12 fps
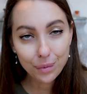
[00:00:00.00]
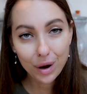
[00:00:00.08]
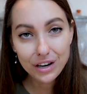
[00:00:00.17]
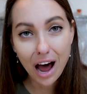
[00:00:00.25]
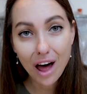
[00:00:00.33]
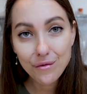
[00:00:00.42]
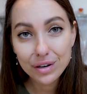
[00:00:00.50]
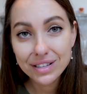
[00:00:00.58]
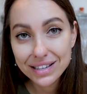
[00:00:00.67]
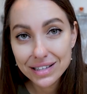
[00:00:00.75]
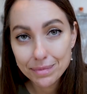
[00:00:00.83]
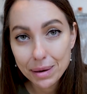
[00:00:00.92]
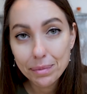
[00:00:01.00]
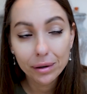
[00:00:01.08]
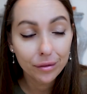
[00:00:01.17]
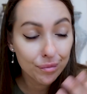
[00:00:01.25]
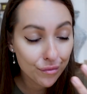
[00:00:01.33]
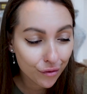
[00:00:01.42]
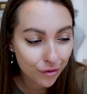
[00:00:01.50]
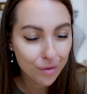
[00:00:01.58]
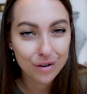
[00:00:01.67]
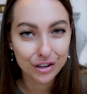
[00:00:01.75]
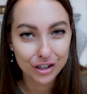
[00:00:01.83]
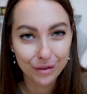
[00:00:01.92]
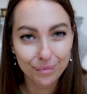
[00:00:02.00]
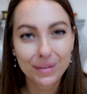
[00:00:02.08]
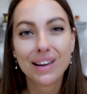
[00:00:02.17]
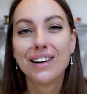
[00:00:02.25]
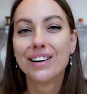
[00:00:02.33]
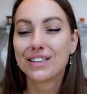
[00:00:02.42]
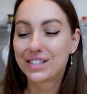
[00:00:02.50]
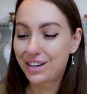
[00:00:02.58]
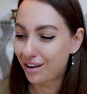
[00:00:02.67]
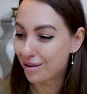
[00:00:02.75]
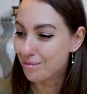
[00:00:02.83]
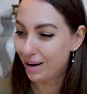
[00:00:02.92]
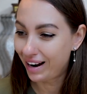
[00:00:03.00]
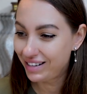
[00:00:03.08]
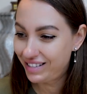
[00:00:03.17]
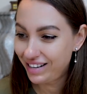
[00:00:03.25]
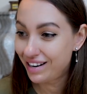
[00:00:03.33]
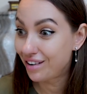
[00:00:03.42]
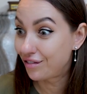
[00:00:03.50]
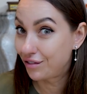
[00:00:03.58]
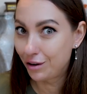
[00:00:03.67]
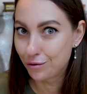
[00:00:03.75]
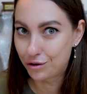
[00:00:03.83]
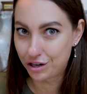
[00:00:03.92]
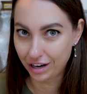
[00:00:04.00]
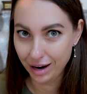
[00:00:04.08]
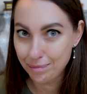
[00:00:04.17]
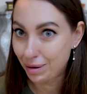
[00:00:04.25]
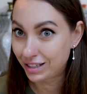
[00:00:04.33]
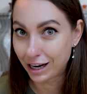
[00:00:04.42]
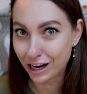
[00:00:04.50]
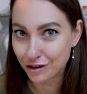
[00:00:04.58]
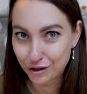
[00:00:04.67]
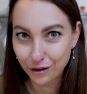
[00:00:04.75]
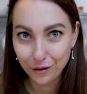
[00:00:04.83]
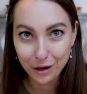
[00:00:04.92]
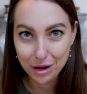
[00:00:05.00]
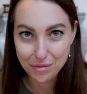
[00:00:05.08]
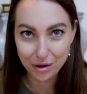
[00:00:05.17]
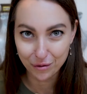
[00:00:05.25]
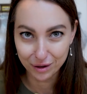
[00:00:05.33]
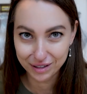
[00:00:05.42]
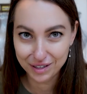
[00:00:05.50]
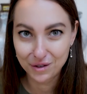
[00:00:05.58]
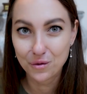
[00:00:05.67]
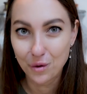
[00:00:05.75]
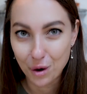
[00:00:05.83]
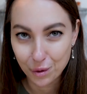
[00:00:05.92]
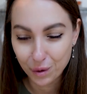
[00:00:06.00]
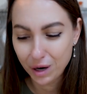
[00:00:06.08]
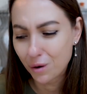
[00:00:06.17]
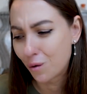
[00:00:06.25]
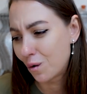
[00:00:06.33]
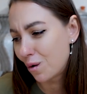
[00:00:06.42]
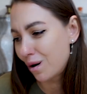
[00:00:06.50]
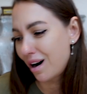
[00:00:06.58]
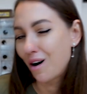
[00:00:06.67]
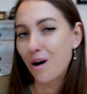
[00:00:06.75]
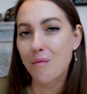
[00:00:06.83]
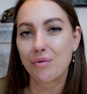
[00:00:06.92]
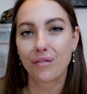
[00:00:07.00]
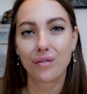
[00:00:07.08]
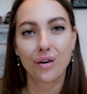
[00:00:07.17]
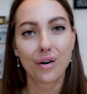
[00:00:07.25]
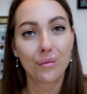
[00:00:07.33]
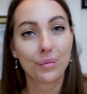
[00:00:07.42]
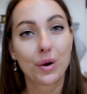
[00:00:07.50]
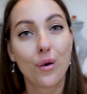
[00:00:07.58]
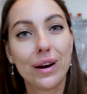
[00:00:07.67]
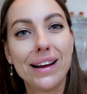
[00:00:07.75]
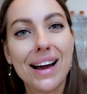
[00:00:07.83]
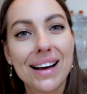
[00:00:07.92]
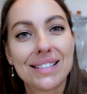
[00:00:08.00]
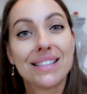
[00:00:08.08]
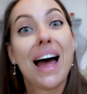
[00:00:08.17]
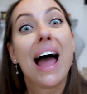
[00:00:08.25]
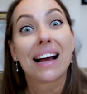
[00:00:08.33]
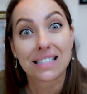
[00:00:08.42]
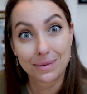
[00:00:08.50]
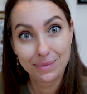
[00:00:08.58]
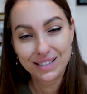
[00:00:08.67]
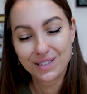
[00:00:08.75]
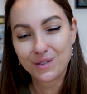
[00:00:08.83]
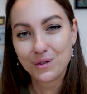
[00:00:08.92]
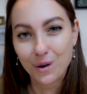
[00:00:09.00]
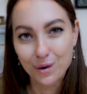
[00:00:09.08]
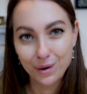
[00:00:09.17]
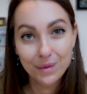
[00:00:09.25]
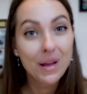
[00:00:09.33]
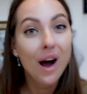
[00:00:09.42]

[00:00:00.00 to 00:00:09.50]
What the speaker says: 106 people from Russia. So, my dear future potential immigrants to Norway, or how I prefer calling us, expats to Norway,